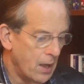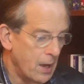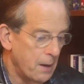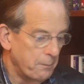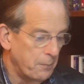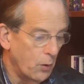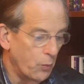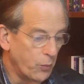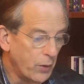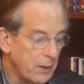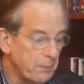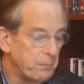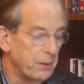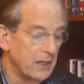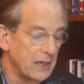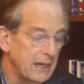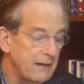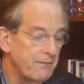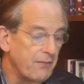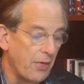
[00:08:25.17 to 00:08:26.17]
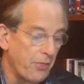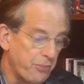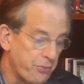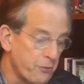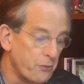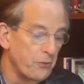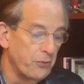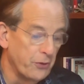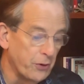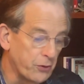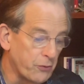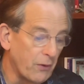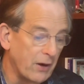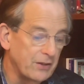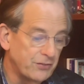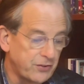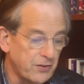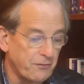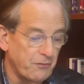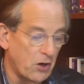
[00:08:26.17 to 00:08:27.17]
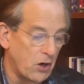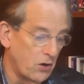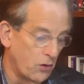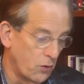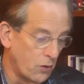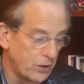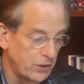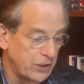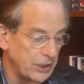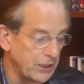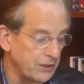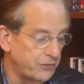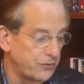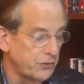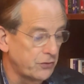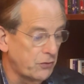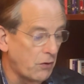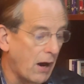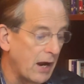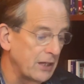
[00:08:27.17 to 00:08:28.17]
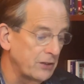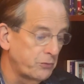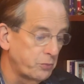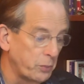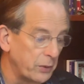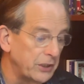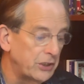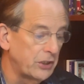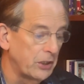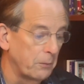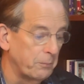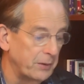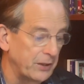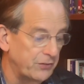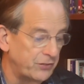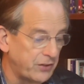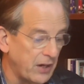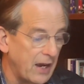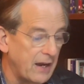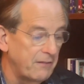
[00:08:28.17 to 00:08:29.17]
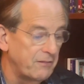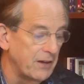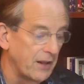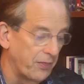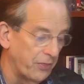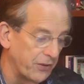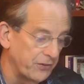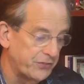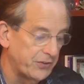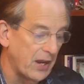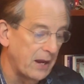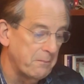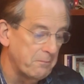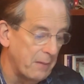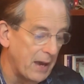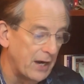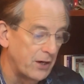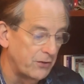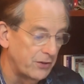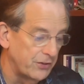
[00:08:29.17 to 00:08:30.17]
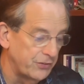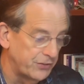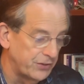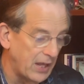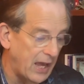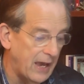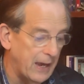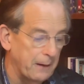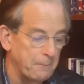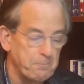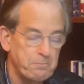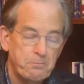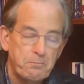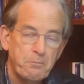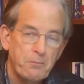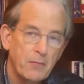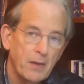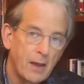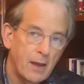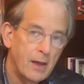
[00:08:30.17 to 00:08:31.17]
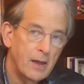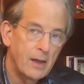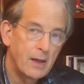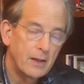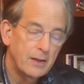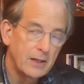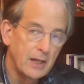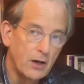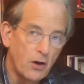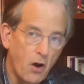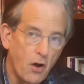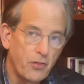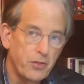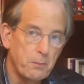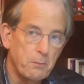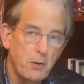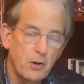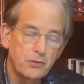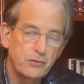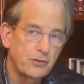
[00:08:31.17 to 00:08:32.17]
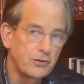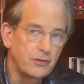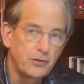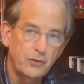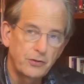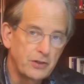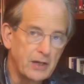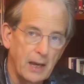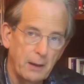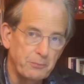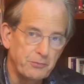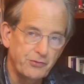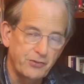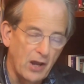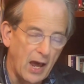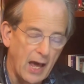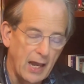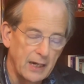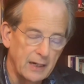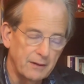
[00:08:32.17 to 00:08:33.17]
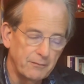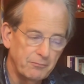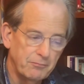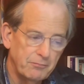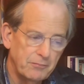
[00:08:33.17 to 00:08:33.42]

But we believe that through the grace of our Lord Jesus Christ, we shall be saved in the same manner as they. Then all the multitude kept silent.